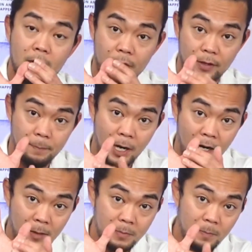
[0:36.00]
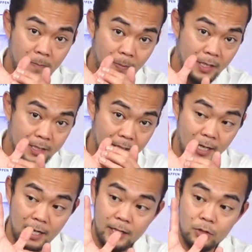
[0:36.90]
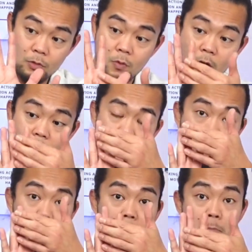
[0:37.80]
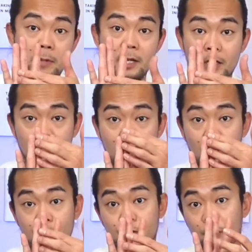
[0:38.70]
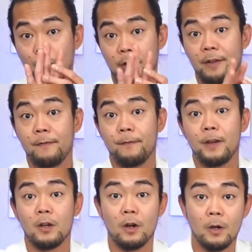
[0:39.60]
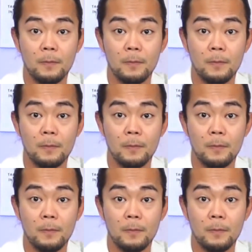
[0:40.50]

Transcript: the palm side towards the middle of your ring finger.